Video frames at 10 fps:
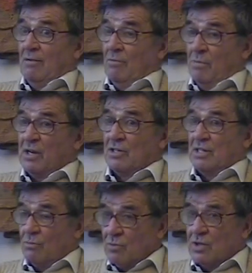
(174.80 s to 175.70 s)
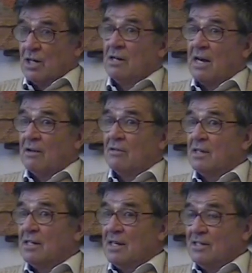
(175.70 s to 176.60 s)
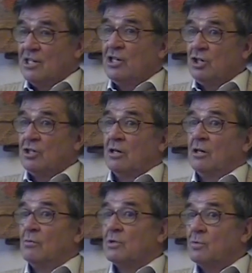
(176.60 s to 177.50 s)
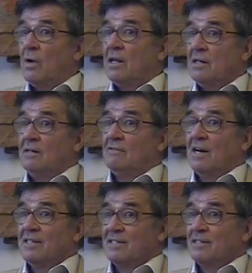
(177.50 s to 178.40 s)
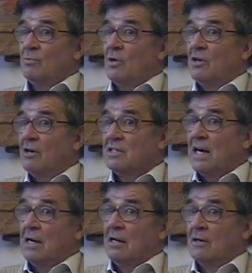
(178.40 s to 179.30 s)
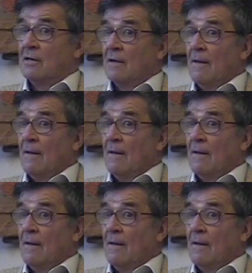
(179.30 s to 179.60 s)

because it turned out that digital was where the advances were, not analog.